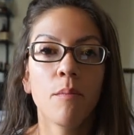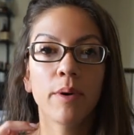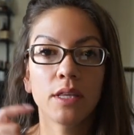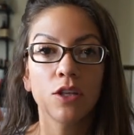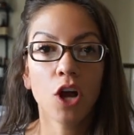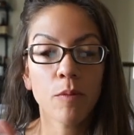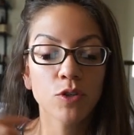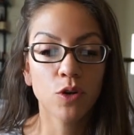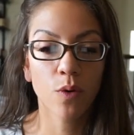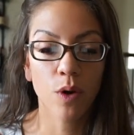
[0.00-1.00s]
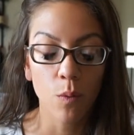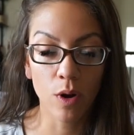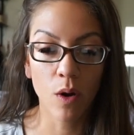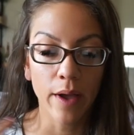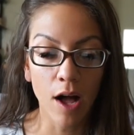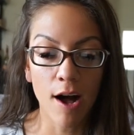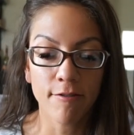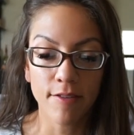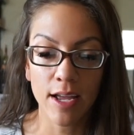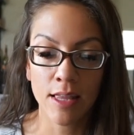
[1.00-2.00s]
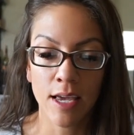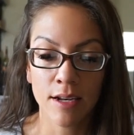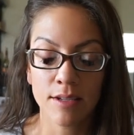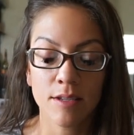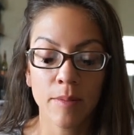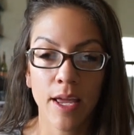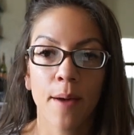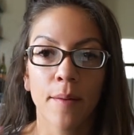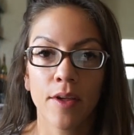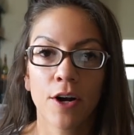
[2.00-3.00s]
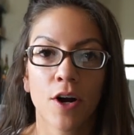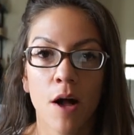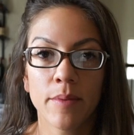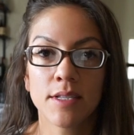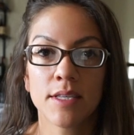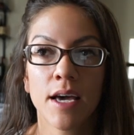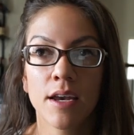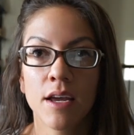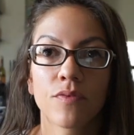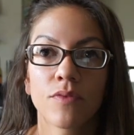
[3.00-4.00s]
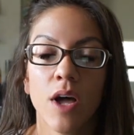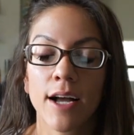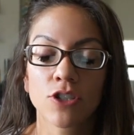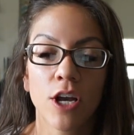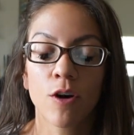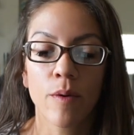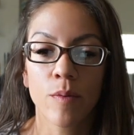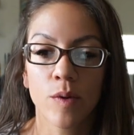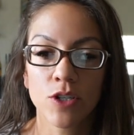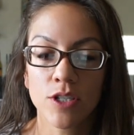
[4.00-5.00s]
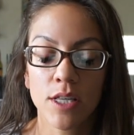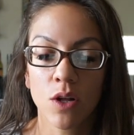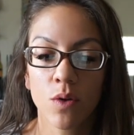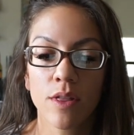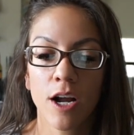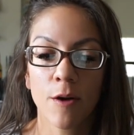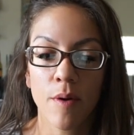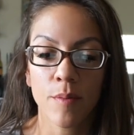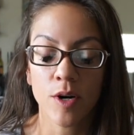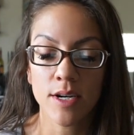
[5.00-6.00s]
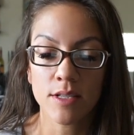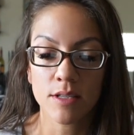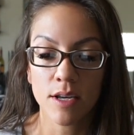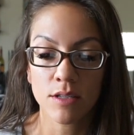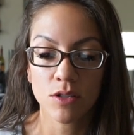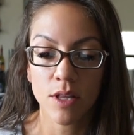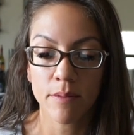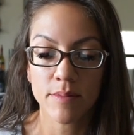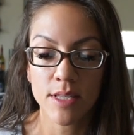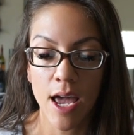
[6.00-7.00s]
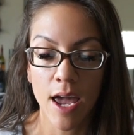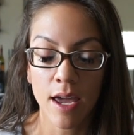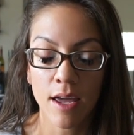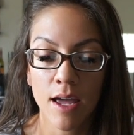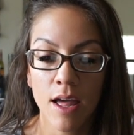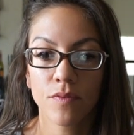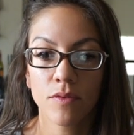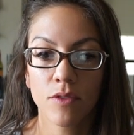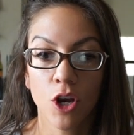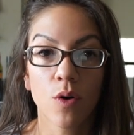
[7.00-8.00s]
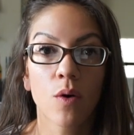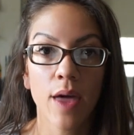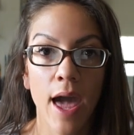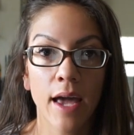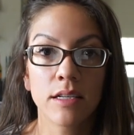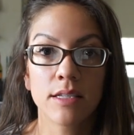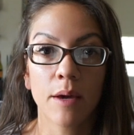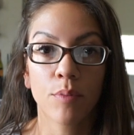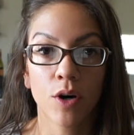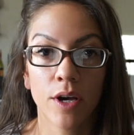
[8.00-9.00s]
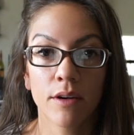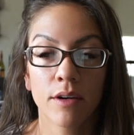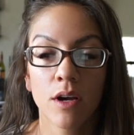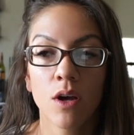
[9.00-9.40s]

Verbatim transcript: But the alarms were going off, and then somebody came on the intercom and said, actually, I don't remember what she said. The only thing I remember is is them saying, you're okay, stay put.